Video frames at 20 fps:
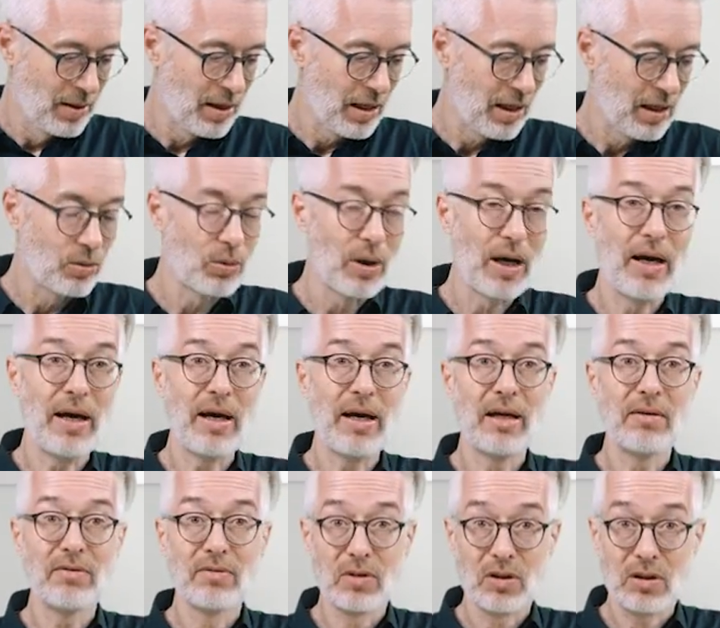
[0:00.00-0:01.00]

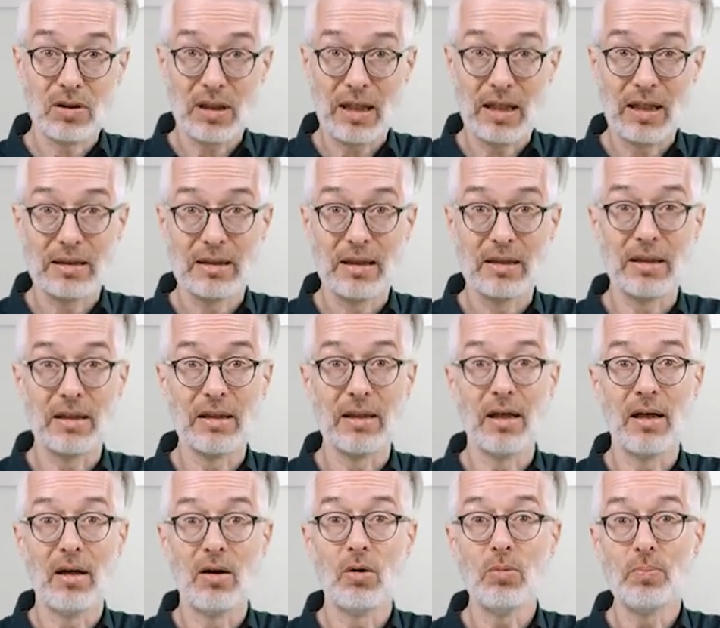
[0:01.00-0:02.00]
However, under the
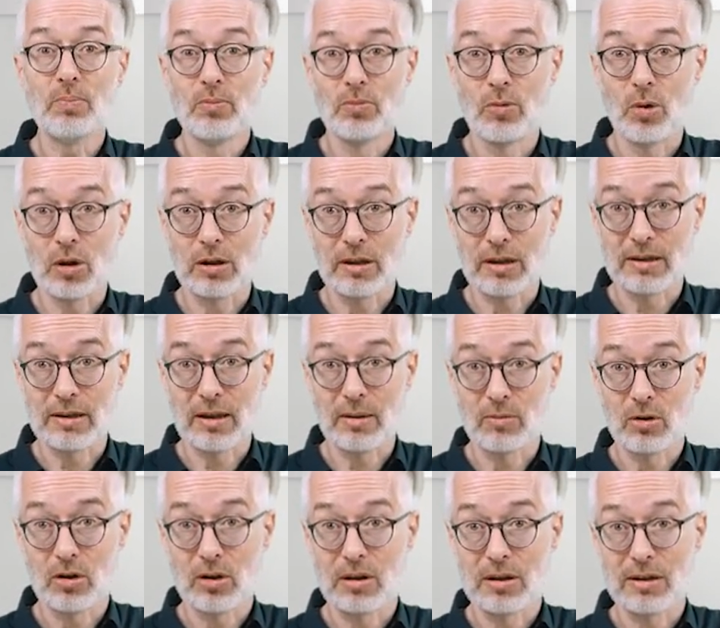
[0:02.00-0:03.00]
open world
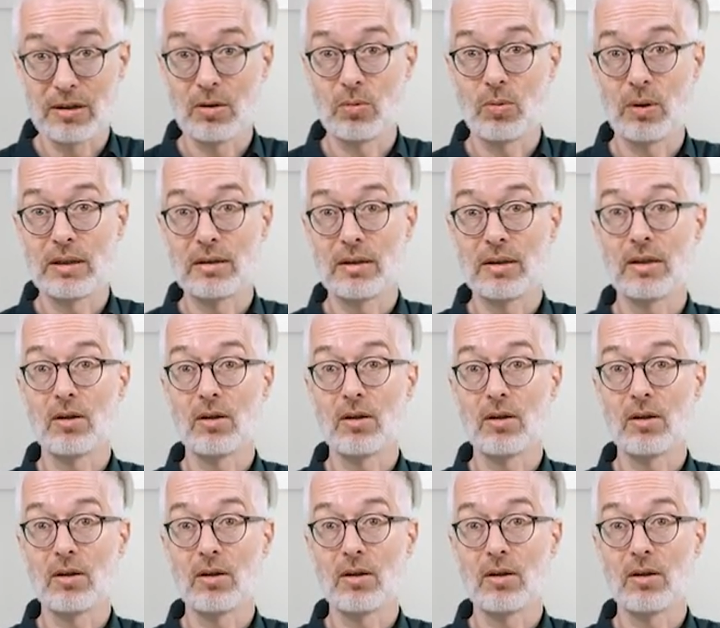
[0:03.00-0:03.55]
assumption, it's quite